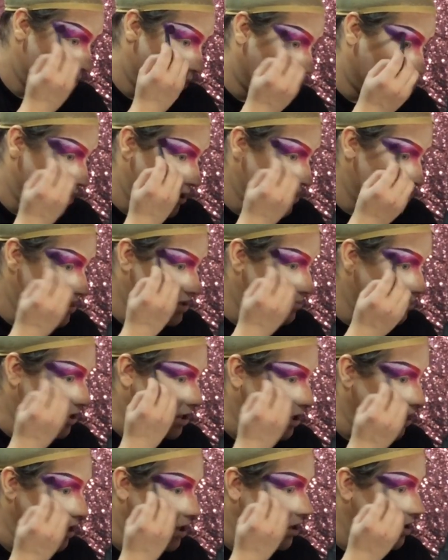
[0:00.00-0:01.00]
good to
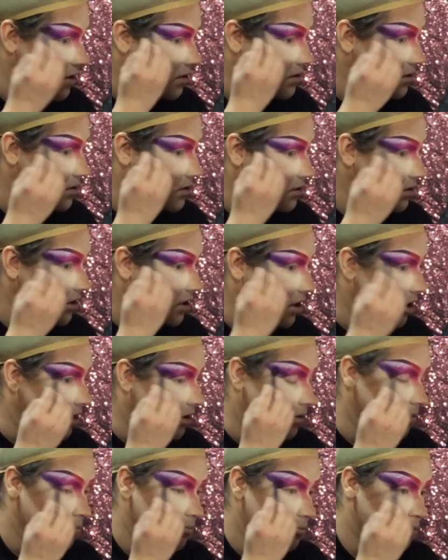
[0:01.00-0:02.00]
be, you
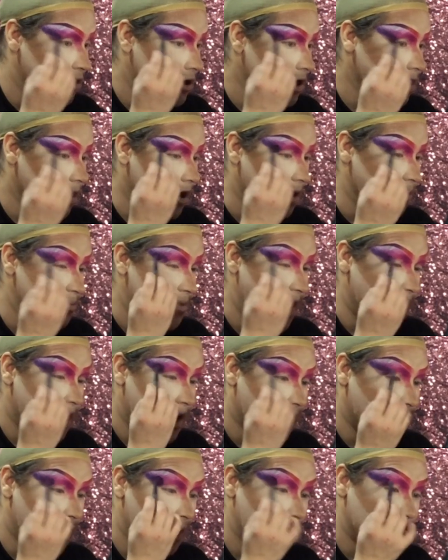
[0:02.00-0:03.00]
know, putting on
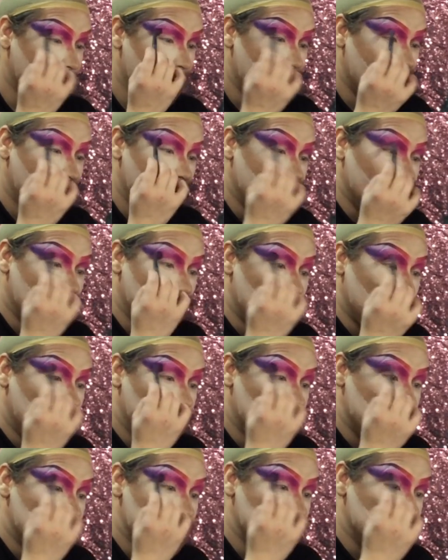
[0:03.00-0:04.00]
makeup
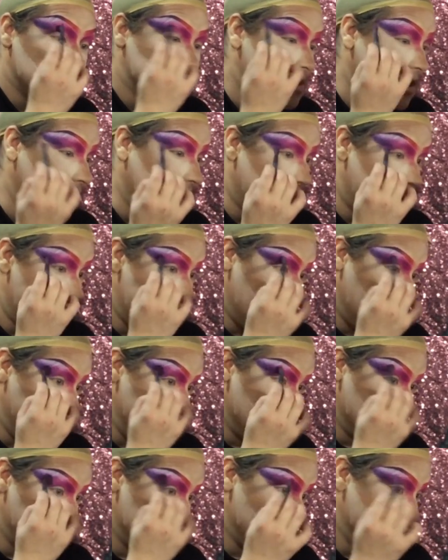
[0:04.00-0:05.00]
to get
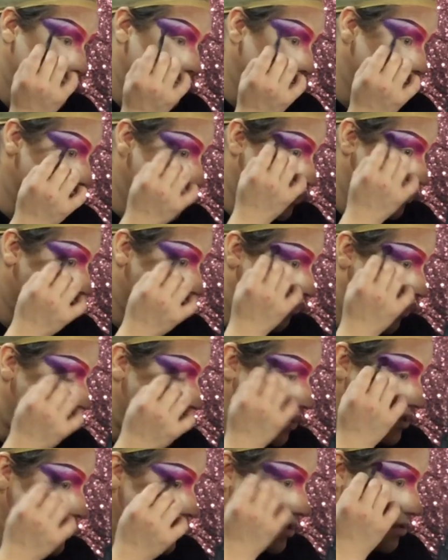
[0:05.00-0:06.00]
into the
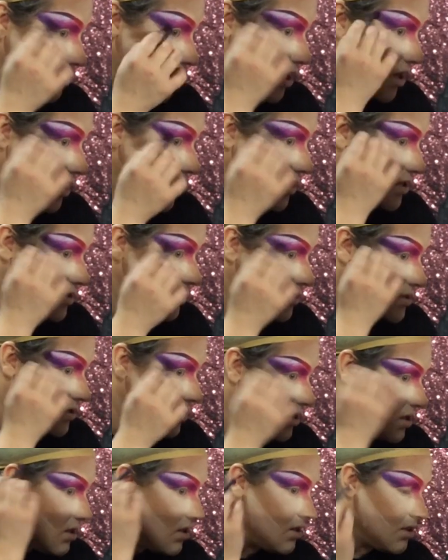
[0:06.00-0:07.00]
fantasy, because
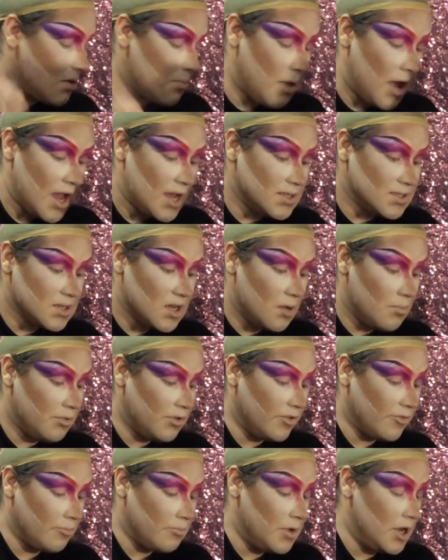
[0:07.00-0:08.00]
the past
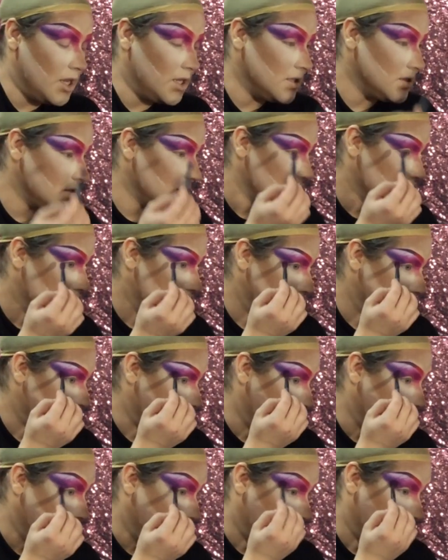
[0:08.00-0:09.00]
couple of months, let me
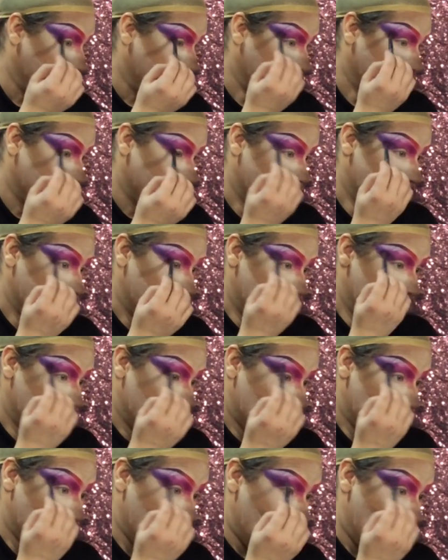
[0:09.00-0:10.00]
tell you,
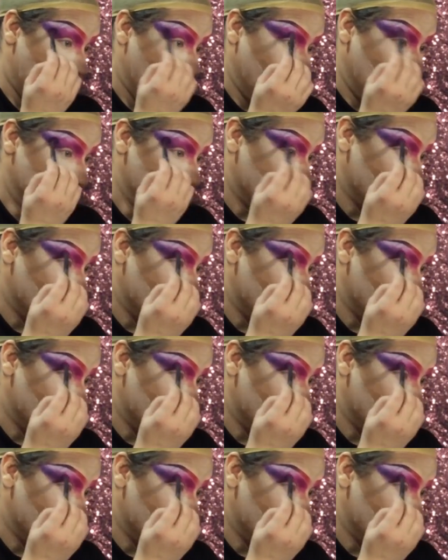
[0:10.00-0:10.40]
I've been